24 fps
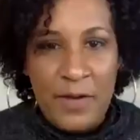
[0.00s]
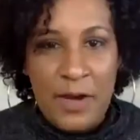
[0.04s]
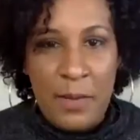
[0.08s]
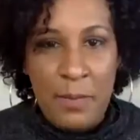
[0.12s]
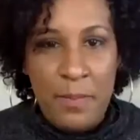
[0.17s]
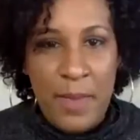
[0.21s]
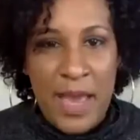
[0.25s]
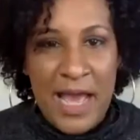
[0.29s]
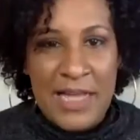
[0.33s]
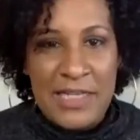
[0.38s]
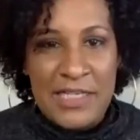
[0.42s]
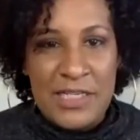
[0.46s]

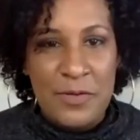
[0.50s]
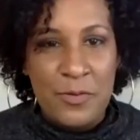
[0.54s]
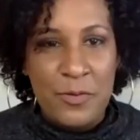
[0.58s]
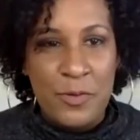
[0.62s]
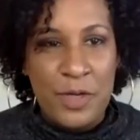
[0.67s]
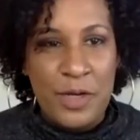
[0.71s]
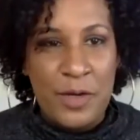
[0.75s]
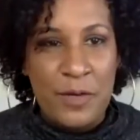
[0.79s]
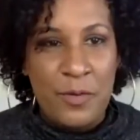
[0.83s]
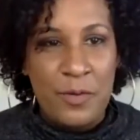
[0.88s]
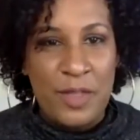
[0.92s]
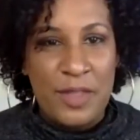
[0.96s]
imagine what
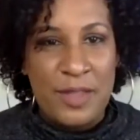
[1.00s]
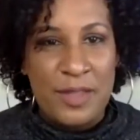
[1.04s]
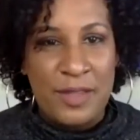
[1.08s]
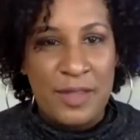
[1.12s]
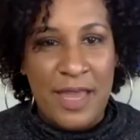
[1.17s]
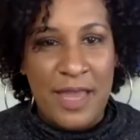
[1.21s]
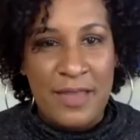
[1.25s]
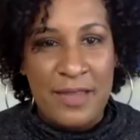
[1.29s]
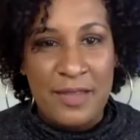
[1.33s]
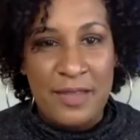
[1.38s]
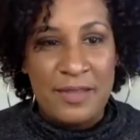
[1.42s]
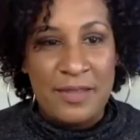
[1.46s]
it was
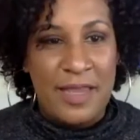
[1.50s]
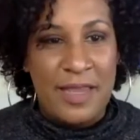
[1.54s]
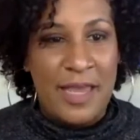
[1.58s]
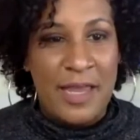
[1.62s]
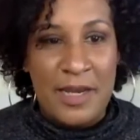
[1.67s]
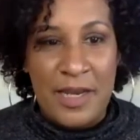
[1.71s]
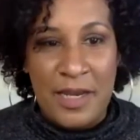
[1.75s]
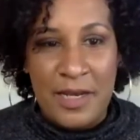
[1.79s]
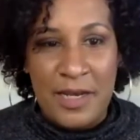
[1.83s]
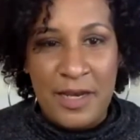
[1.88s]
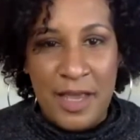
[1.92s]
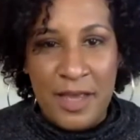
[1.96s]
like
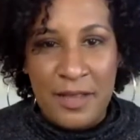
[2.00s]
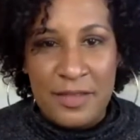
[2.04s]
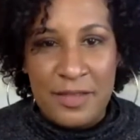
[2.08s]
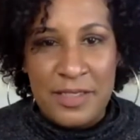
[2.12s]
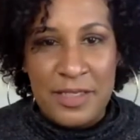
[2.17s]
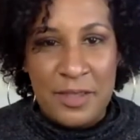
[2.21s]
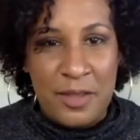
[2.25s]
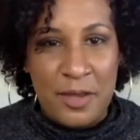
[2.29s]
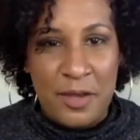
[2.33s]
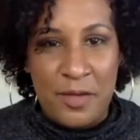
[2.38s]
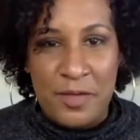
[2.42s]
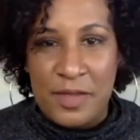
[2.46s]
standing next to
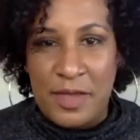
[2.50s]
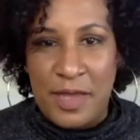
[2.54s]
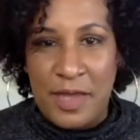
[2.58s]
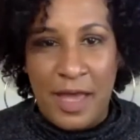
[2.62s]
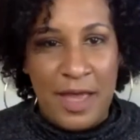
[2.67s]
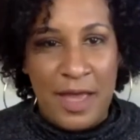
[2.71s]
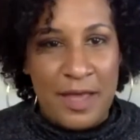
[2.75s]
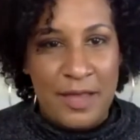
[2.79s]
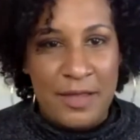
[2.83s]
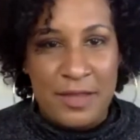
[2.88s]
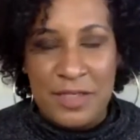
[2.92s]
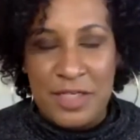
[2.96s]
those
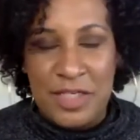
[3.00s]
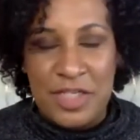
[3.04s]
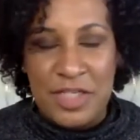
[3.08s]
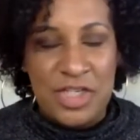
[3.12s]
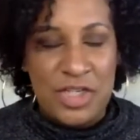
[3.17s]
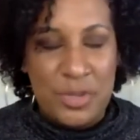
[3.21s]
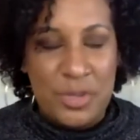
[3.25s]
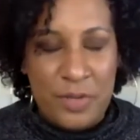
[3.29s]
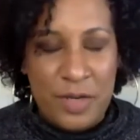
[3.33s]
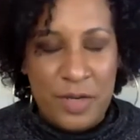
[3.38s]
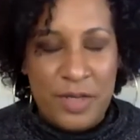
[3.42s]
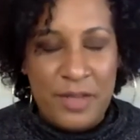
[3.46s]
guys, just
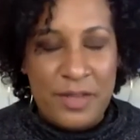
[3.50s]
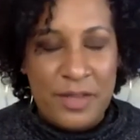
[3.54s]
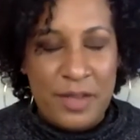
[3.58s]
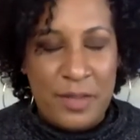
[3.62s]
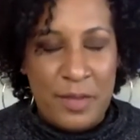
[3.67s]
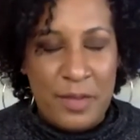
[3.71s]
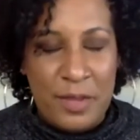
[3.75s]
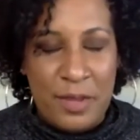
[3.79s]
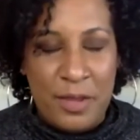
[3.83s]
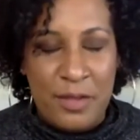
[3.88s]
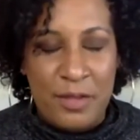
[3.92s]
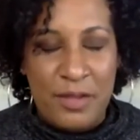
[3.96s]
shooting some
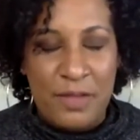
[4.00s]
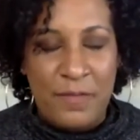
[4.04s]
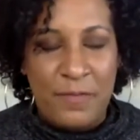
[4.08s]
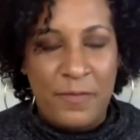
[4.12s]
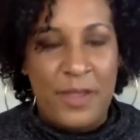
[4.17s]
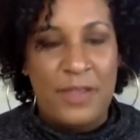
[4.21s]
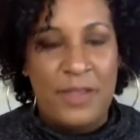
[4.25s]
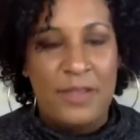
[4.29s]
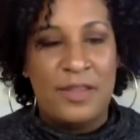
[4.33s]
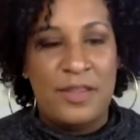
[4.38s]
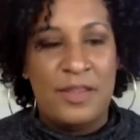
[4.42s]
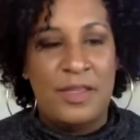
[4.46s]
of those
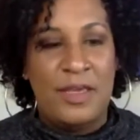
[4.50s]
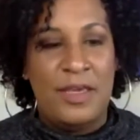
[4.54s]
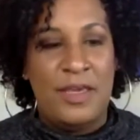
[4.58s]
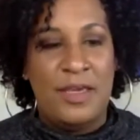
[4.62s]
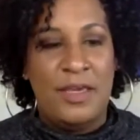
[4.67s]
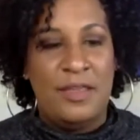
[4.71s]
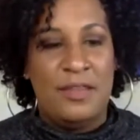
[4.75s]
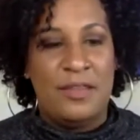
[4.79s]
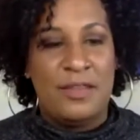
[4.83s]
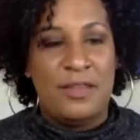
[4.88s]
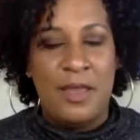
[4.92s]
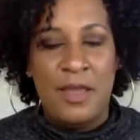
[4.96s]
fun
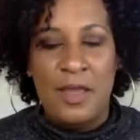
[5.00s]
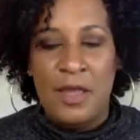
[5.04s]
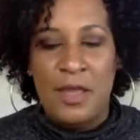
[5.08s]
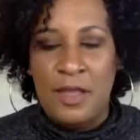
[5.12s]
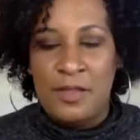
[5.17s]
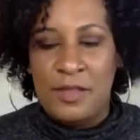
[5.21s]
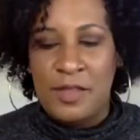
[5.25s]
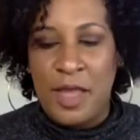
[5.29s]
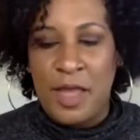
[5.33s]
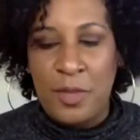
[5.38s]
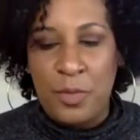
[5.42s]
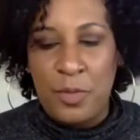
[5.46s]
scenes.
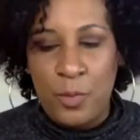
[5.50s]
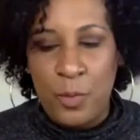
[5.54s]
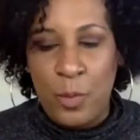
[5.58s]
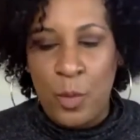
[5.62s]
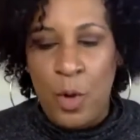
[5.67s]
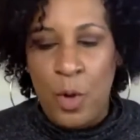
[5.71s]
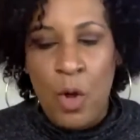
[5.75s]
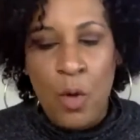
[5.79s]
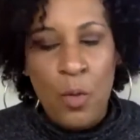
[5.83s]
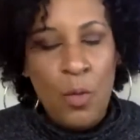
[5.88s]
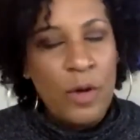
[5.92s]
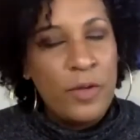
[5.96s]
Seth,
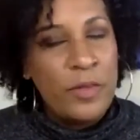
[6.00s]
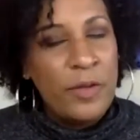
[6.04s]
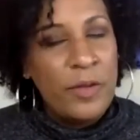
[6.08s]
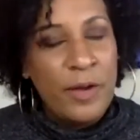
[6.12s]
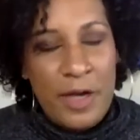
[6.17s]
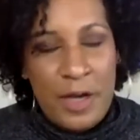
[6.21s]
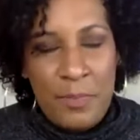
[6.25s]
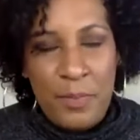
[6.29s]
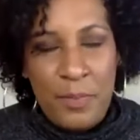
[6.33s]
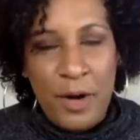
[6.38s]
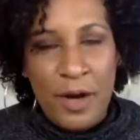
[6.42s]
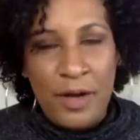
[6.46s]
were there
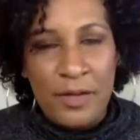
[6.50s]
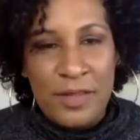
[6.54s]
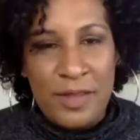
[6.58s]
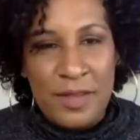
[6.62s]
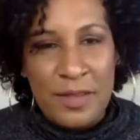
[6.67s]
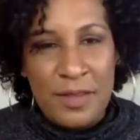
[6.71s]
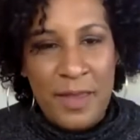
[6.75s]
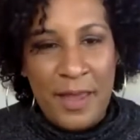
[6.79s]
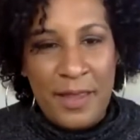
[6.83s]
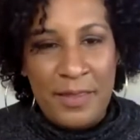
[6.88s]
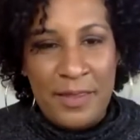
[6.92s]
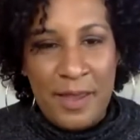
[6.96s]
any parts of
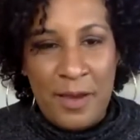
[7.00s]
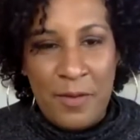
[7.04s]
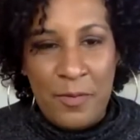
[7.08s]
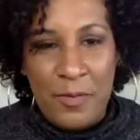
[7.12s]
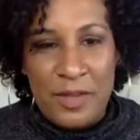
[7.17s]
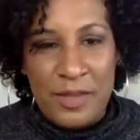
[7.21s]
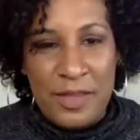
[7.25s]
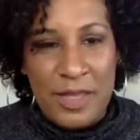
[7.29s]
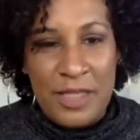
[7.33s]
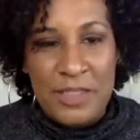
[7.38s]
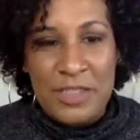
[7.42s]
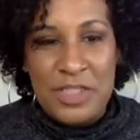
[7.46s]
that
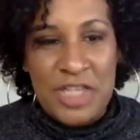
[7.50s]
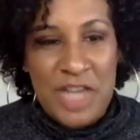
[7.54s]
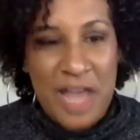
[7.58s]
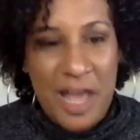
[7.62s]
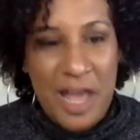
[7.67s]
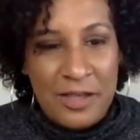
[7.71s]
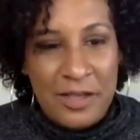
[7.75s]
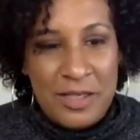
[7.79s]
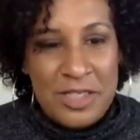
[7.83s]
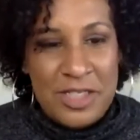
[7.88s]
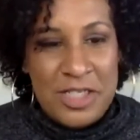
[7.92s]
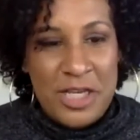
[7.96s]
was
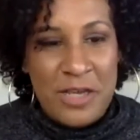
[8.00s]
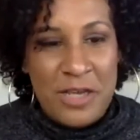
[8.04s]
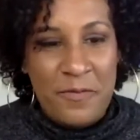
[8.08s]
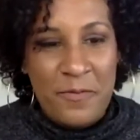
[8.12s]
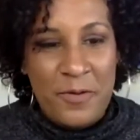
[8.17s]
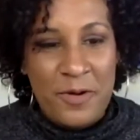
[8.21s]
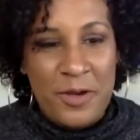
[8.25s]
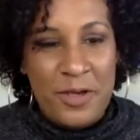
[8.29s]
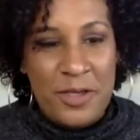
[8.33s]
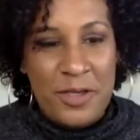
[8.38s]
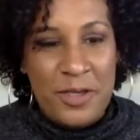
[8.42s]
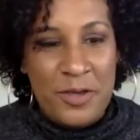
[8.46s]
challenging
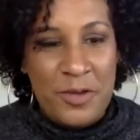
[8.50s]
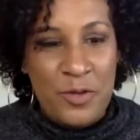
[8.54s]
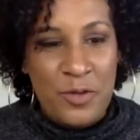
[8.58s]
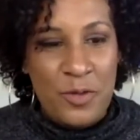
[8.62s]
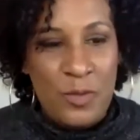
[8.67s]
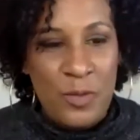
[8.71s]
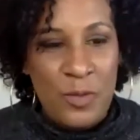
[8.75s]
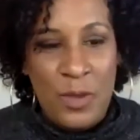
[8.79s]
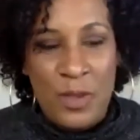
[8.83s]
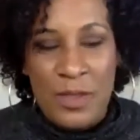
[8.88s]
for you,